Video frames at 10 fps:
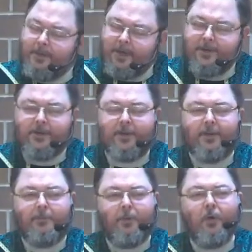But
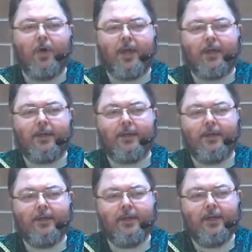is the boy
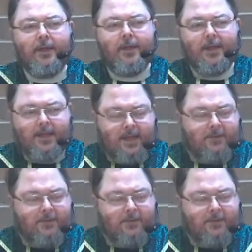that